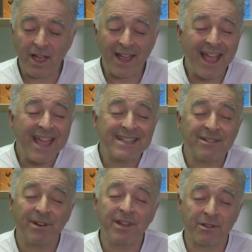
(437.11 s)
I hate it
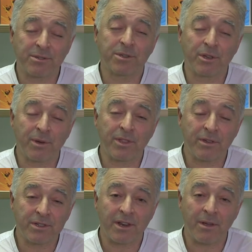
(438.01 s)
when you go to a school where they're
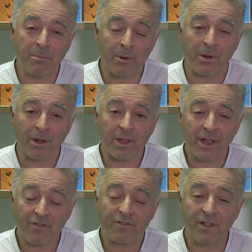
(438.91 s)
using a book
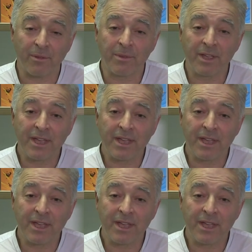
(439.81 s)
a film